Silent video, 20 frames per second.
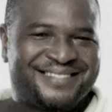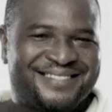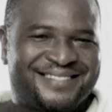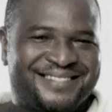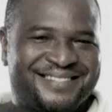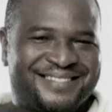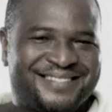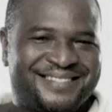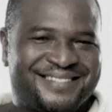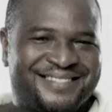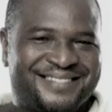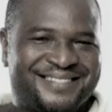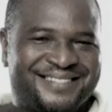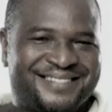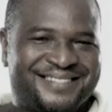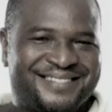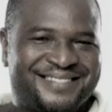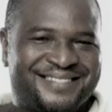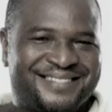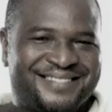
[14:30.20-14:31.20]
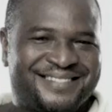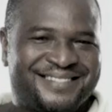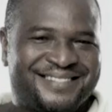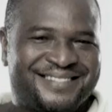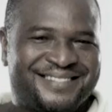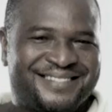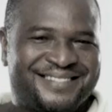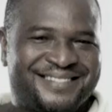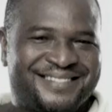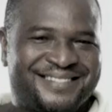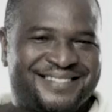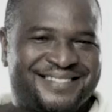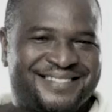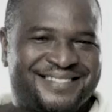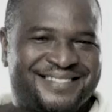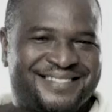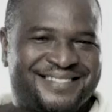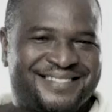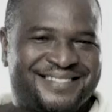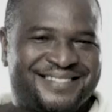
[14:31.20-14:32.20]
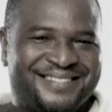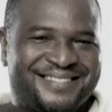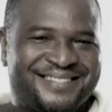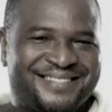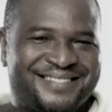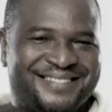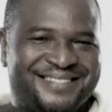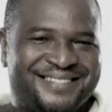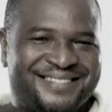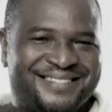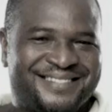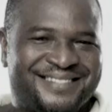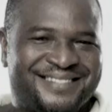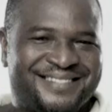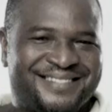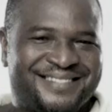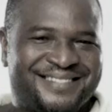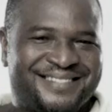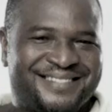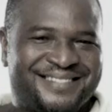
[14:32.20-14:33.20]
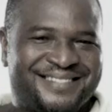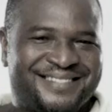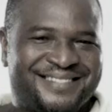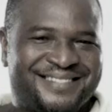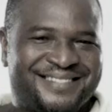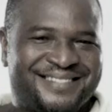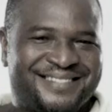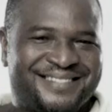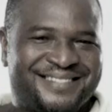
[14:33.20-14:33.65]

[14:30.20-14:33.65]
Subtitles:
(not speaking)